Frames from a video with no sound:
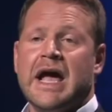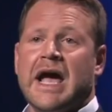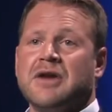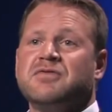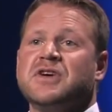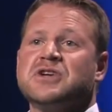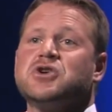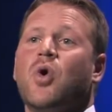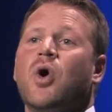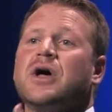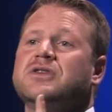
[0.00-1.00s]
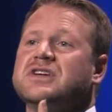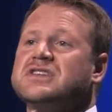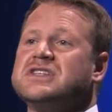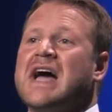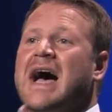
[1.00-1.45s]
And fish oil does
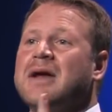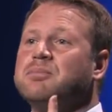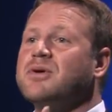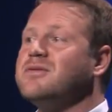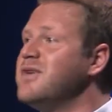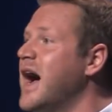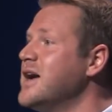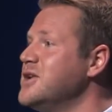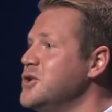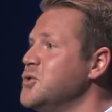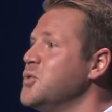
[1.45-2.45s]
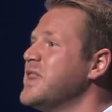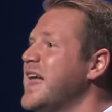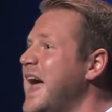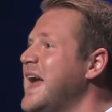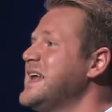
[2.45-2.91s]
not provide you with
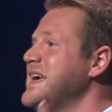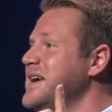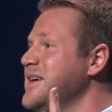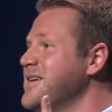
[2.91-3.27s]
any